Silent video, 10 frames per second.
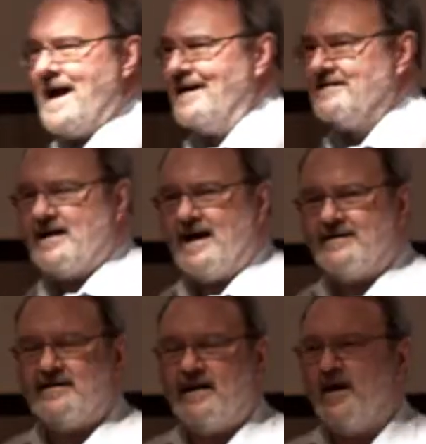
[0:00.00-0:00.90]
and,
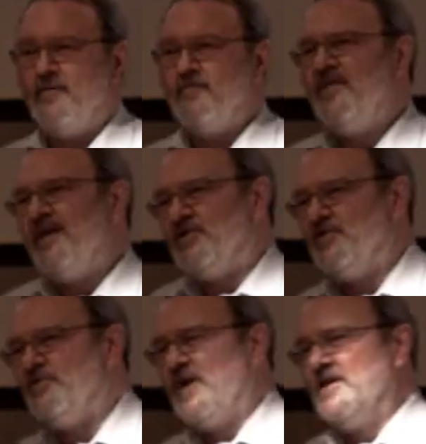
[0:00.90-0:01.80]
and um,
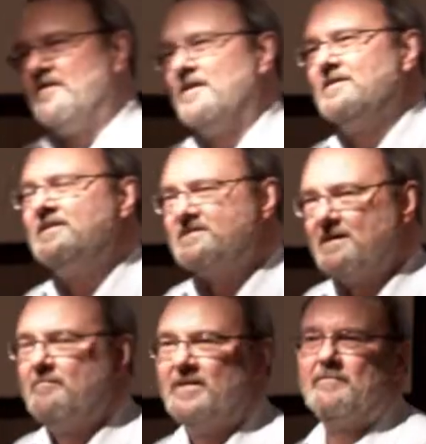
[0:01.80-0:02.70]
you, it,
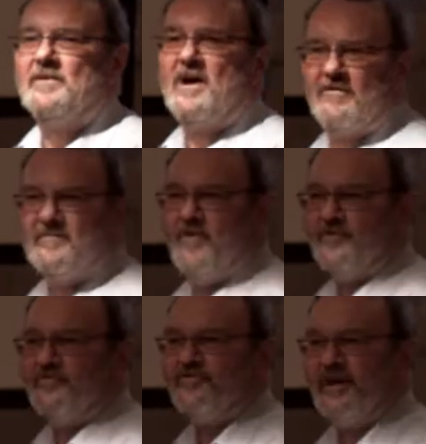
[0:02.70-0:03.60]
some people are in
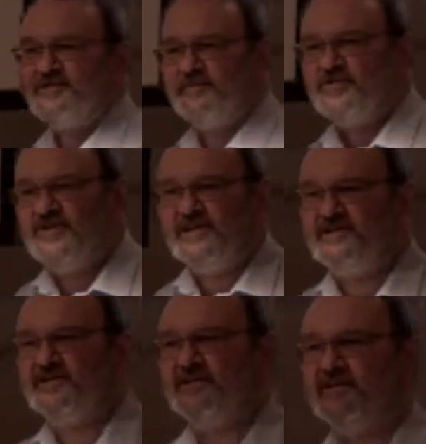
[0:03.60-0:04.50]
modern dress, but
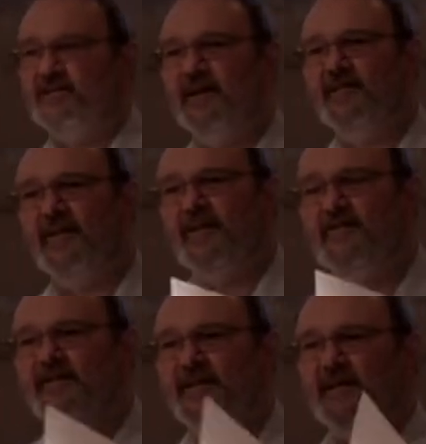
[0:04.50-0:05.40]
Jesus and, and,
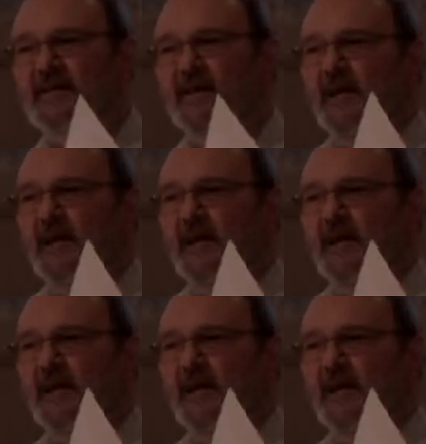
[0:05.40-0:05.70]
and the